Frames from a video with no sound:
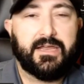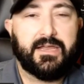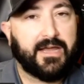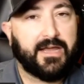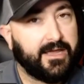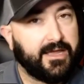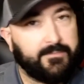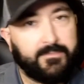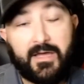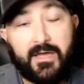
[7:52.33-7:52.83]
and
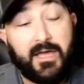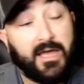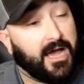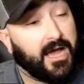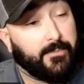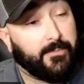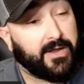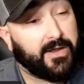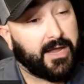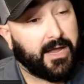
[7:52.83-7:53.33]
I'm
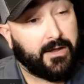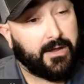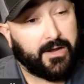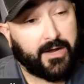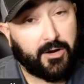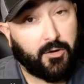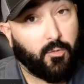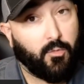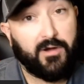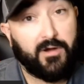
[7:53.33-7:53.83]
a guy, I
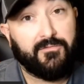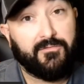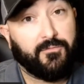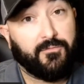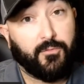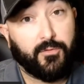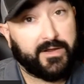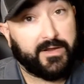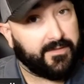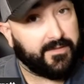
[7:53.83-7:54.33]
got a
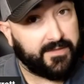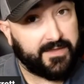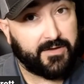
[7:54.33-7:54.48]
140 on the